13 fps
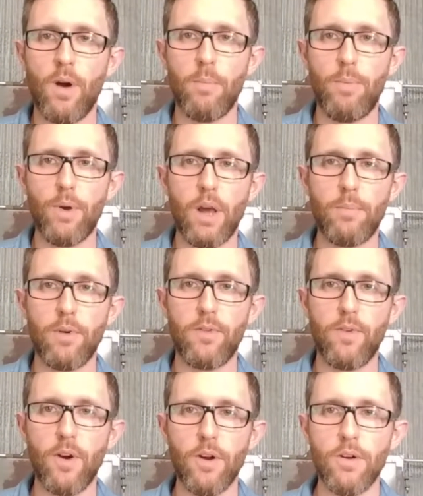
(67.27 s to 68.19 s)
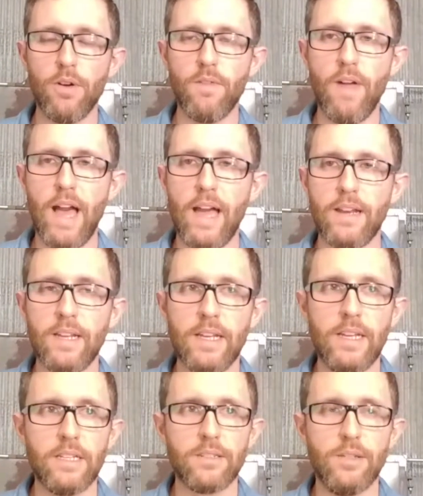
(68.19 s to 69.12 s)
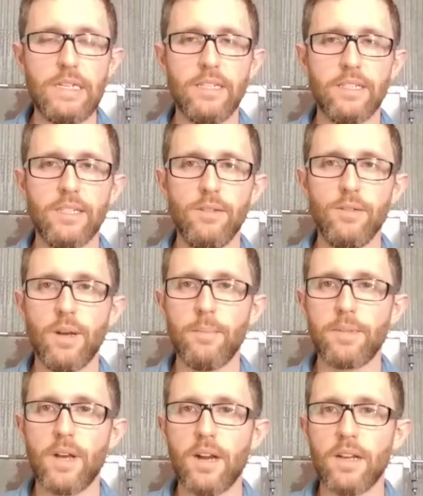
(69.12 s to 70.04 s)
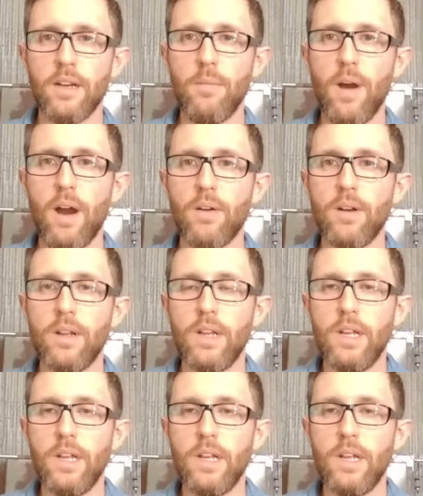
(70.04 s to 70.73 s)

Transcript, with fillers: I'll put up a photo of that so you can see what I'm talking about.